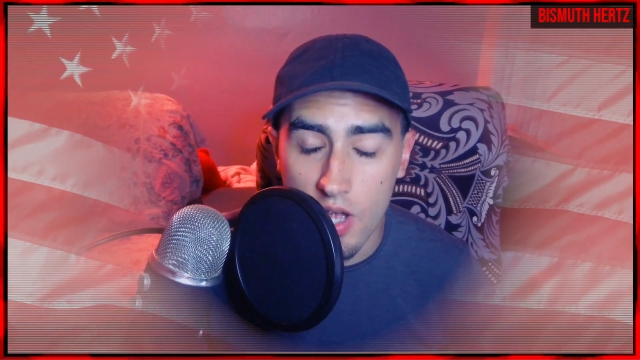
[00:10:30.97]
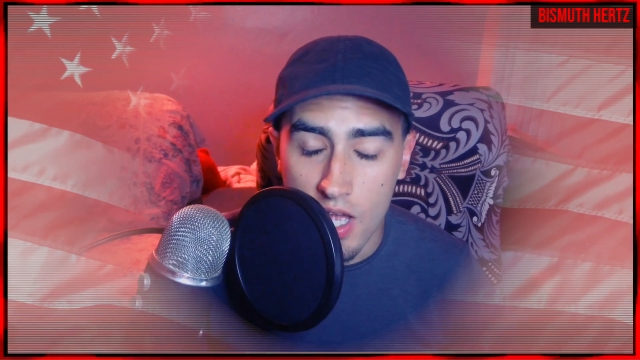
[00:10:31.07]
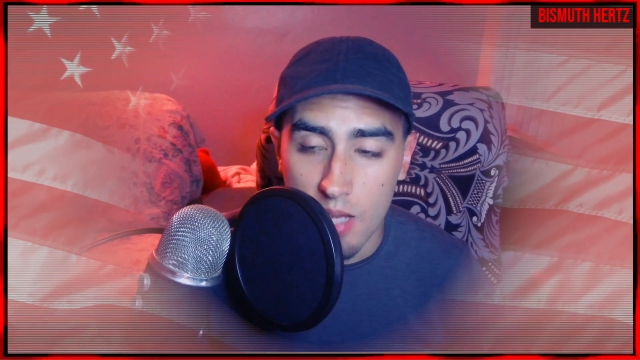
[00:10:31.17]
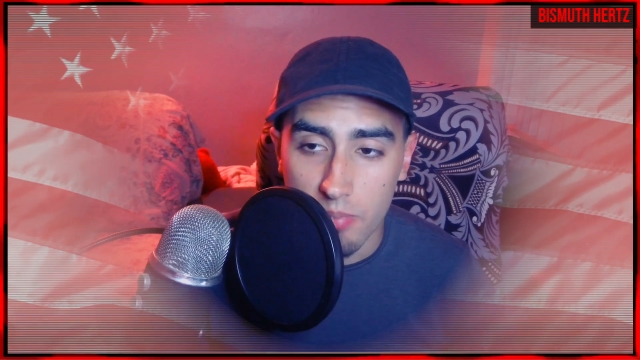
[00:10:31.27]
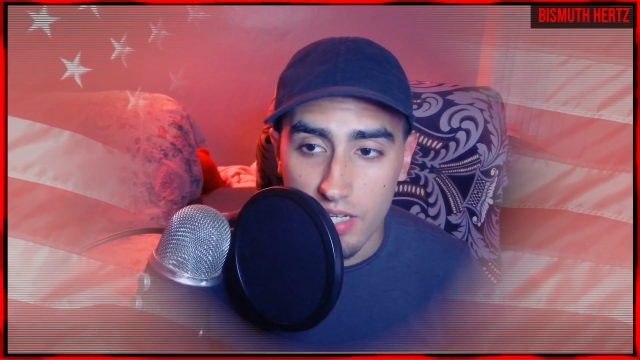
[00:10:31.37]

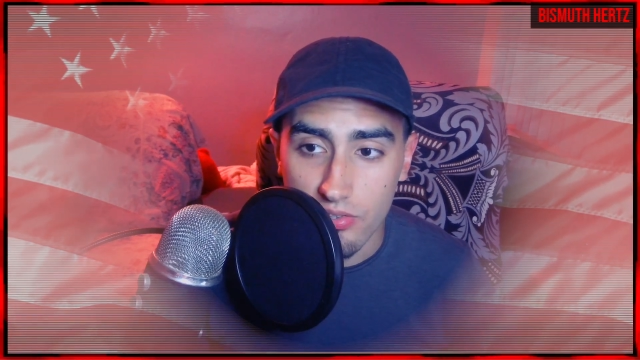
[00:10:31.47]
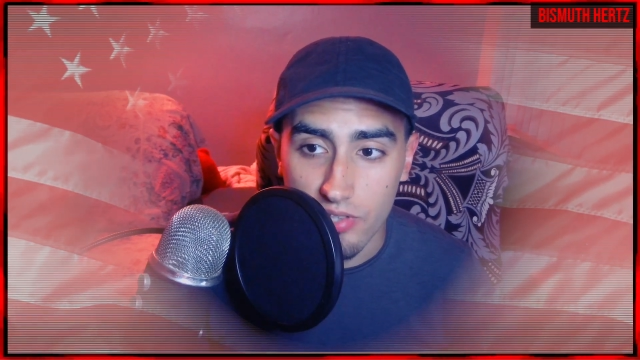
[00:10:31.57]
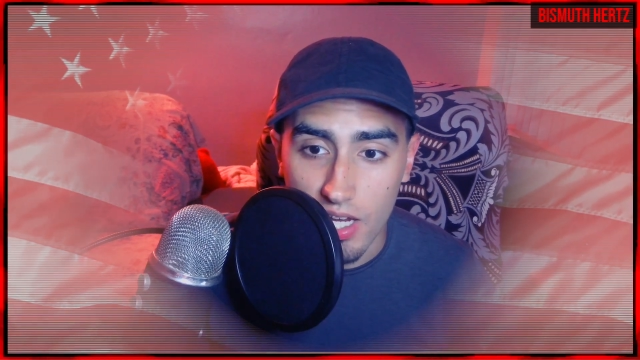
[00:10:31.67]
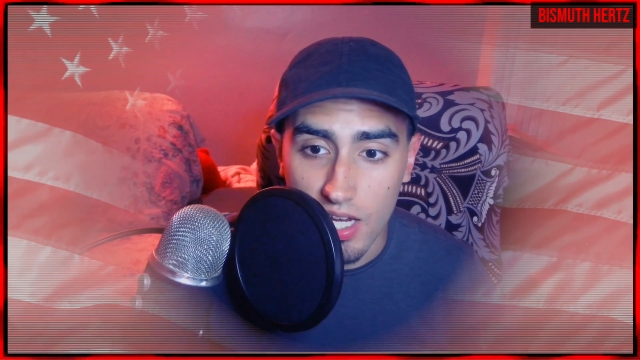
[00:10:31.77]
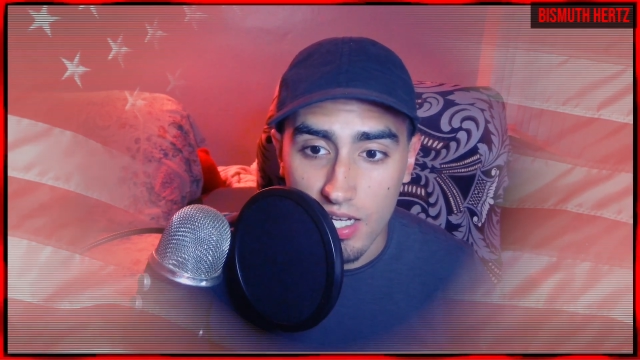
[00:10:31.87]
by
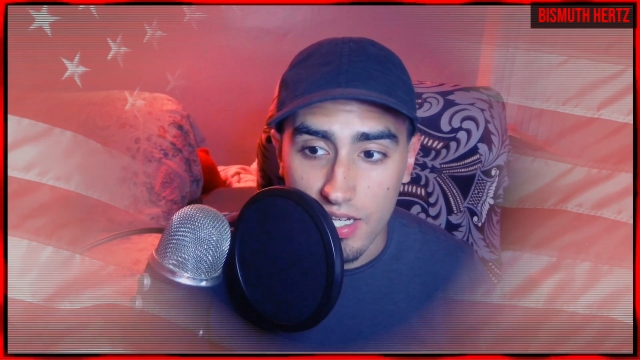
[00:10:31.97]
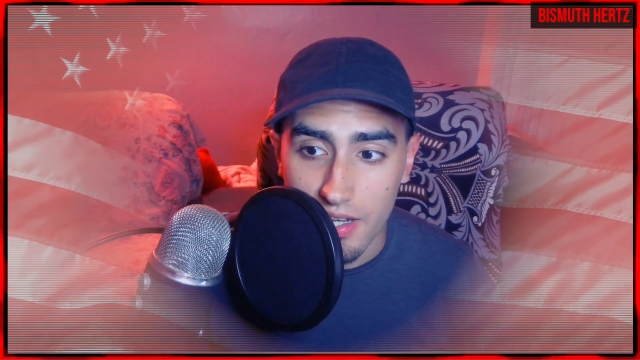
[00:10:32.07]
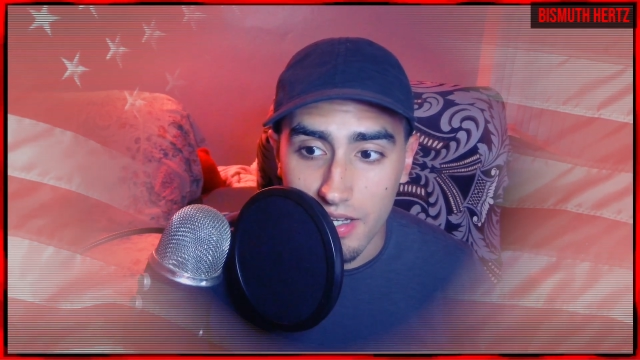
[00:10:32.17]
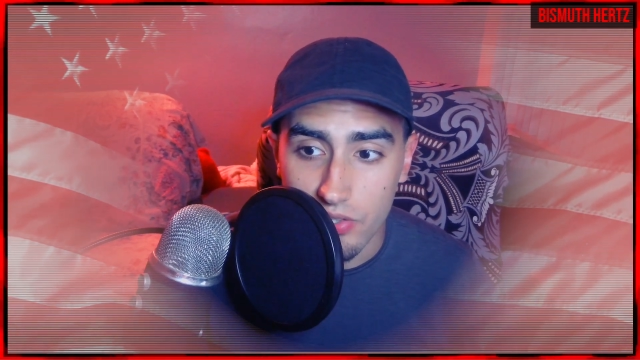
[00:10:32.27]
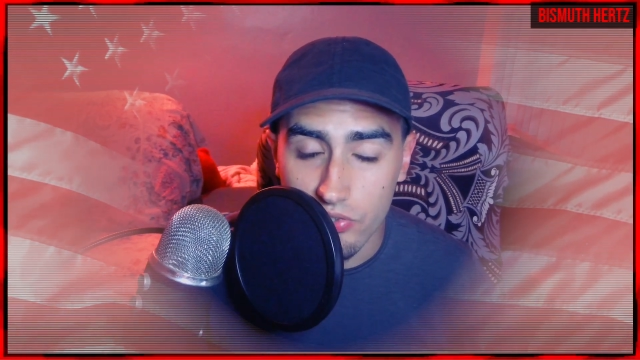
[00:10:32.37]
saying,
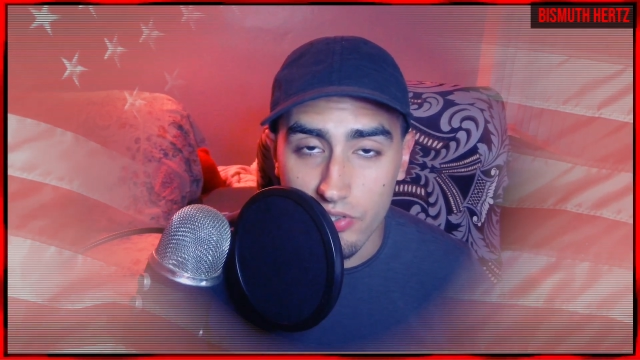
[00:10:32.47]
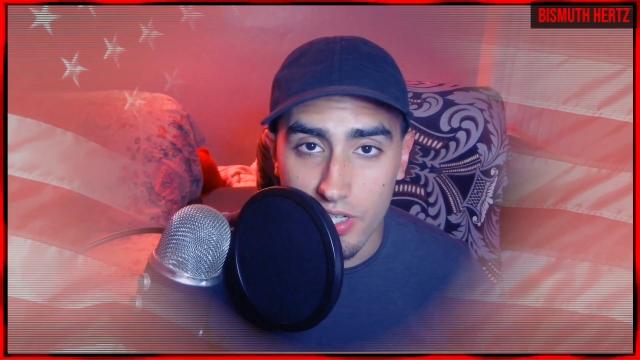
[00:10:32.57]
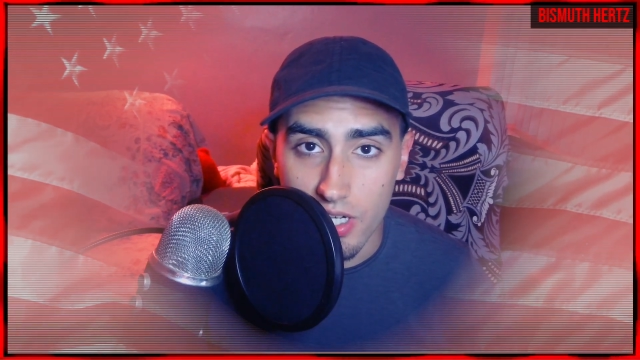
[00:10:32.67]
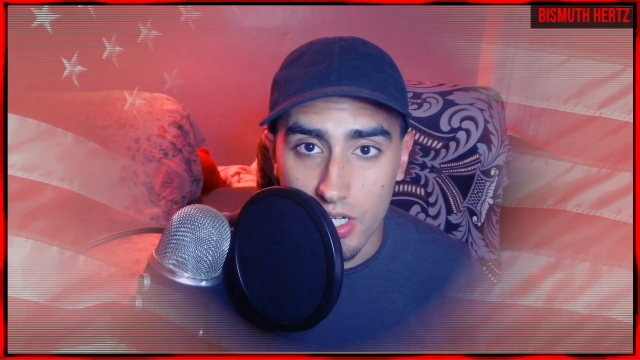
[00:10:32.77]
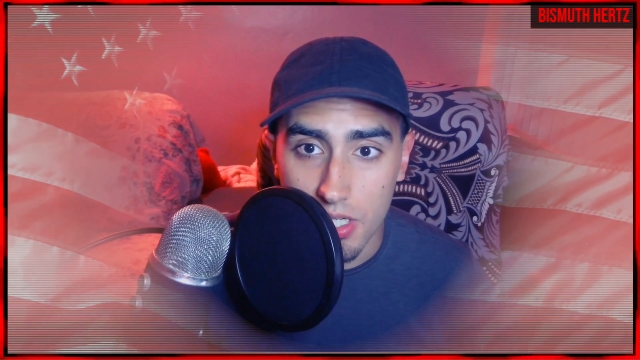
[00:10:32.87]
guys,
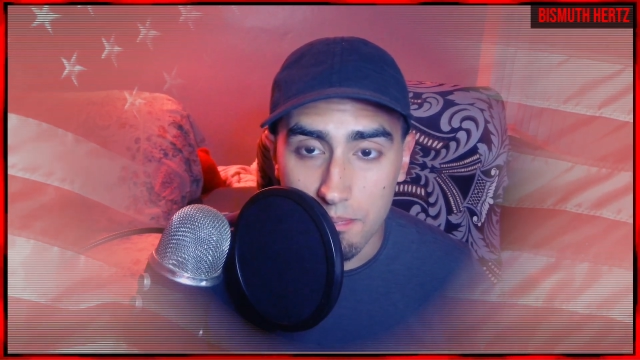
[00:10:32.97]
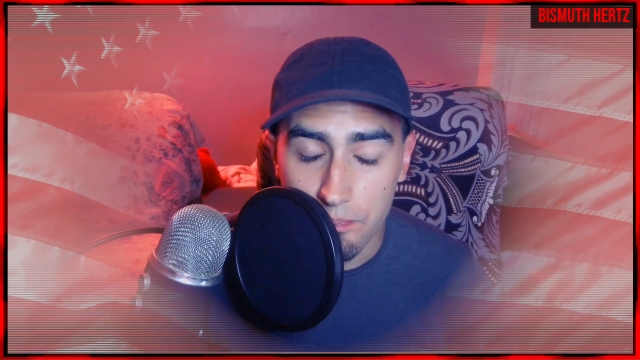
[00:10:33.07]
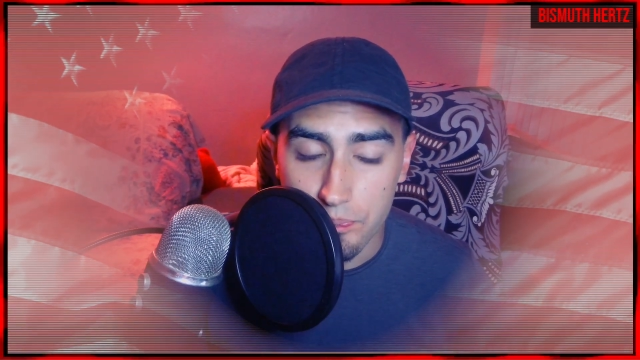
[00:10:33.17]
don't